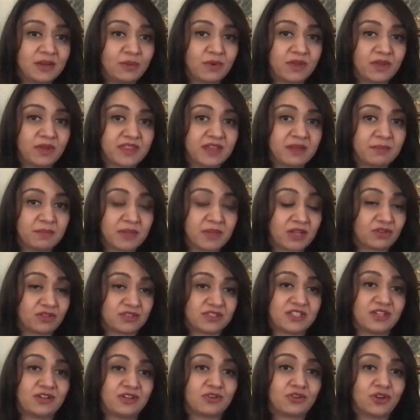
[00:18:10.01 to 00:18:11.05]
with them because
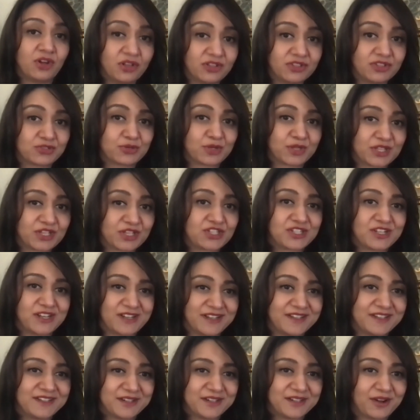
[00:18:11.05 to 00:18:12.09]
they are not traditional
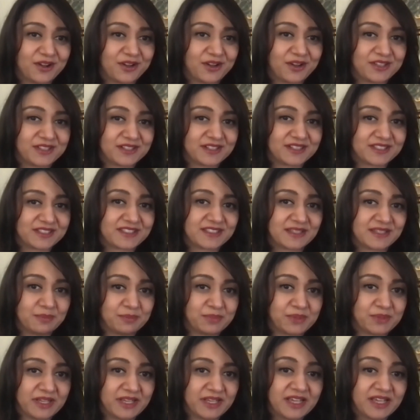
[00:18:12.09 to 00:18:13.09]
interlocutors, simply.